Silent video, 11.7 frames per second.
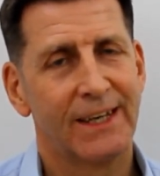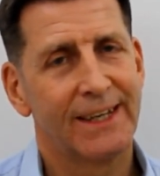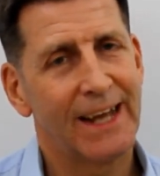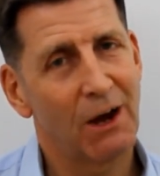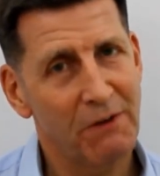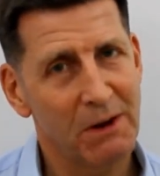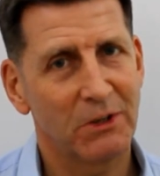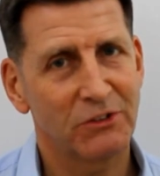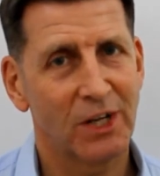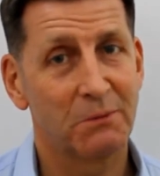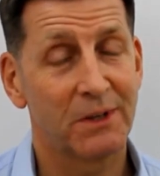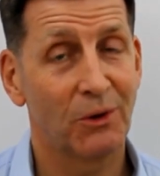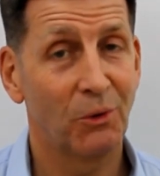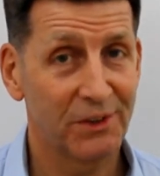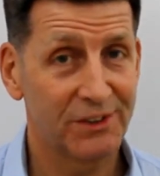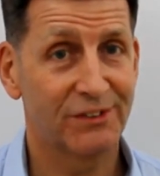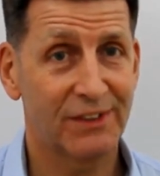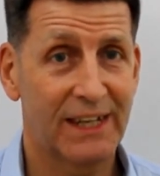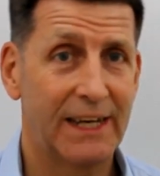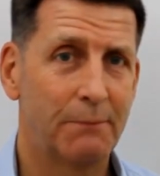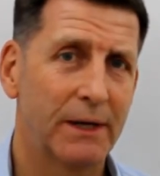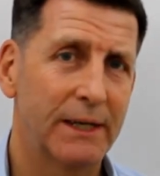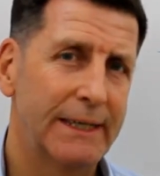Now, I very much hope that all this is clear,
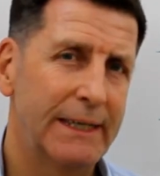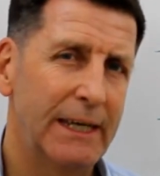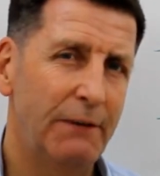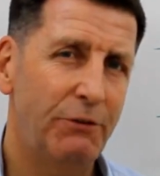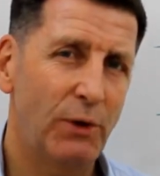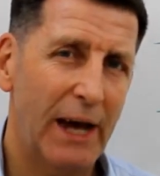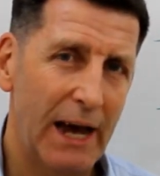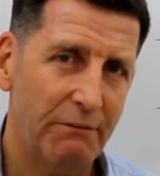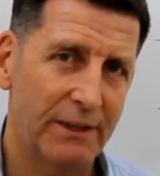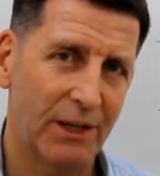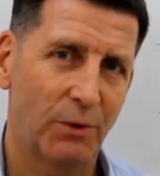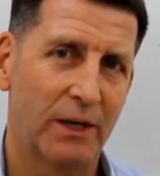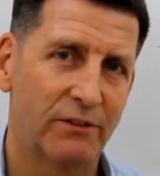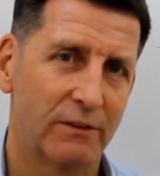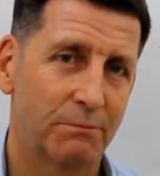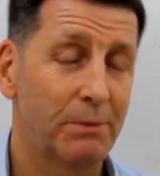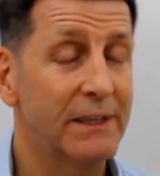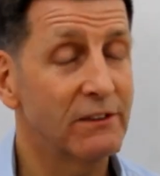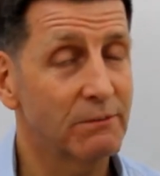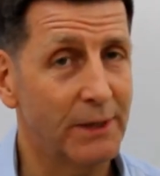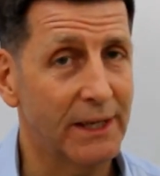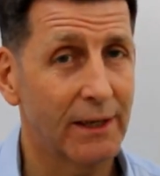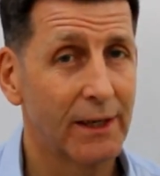but if you have any questions, please
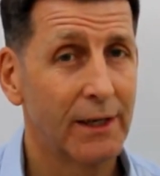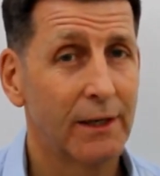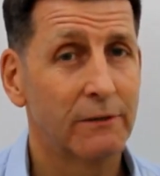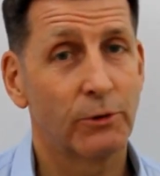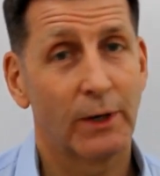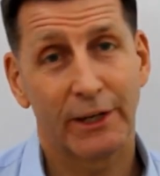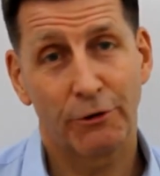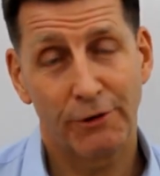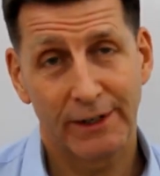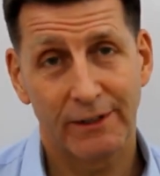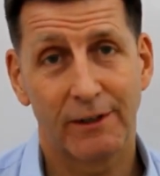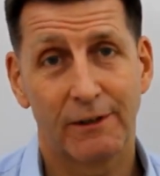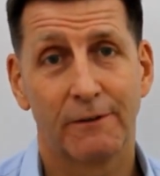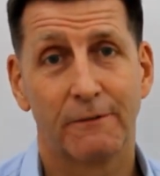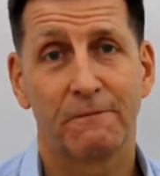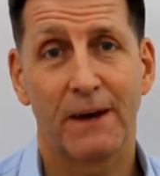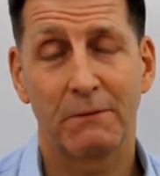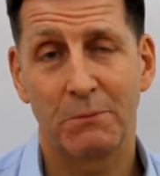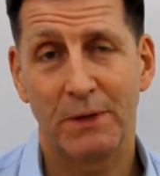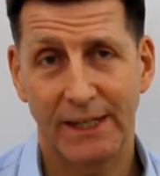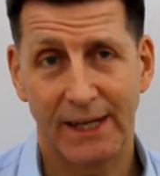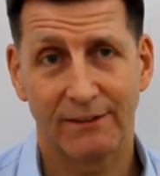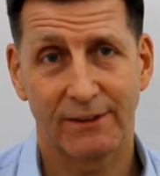speak to an accredited family
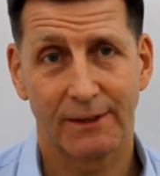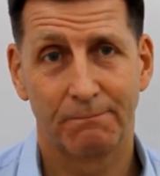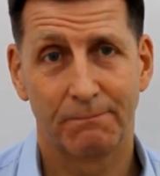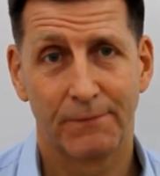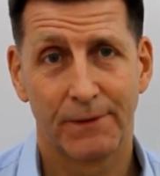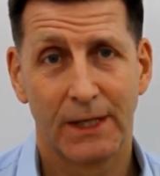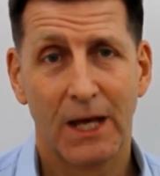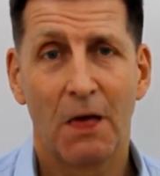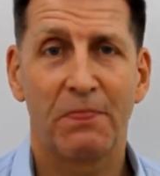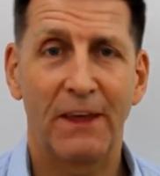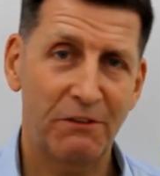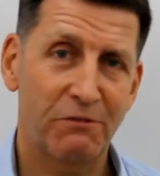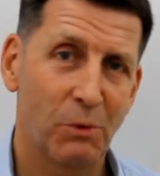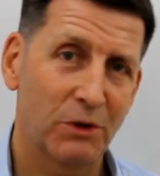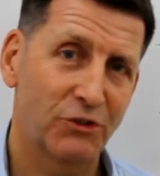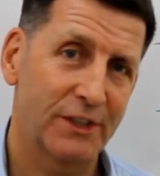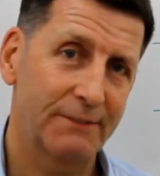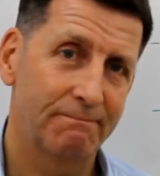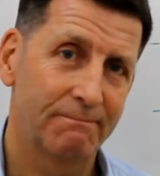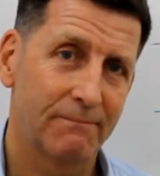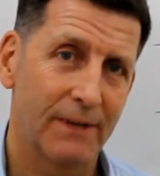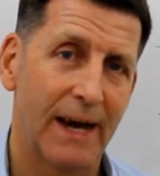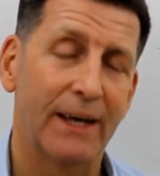mediator. Thanks for watching
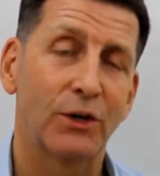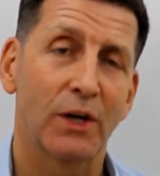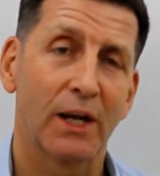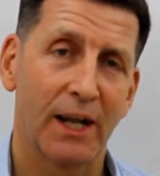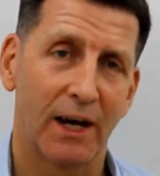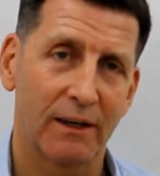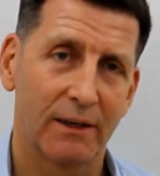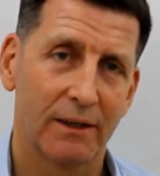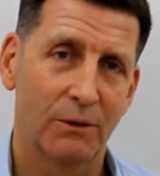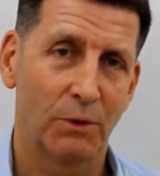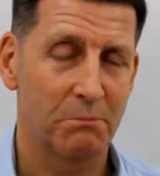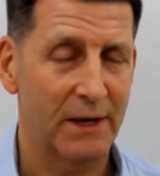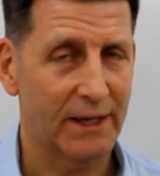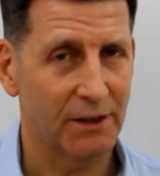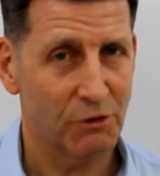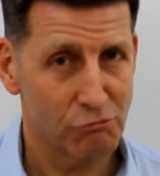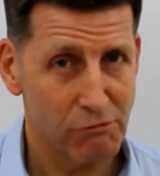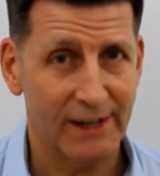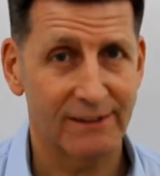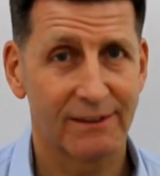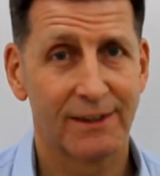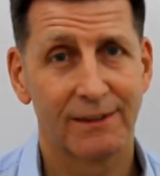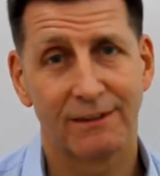and good luck with making the right
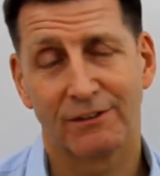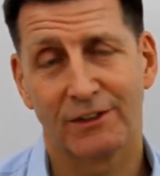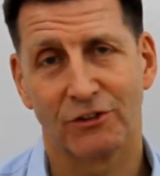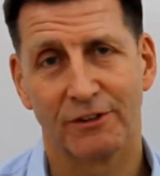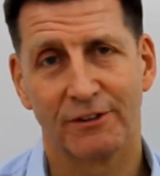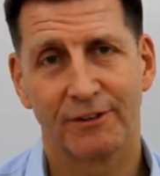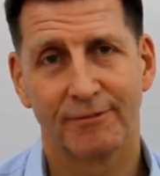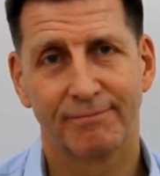decisions.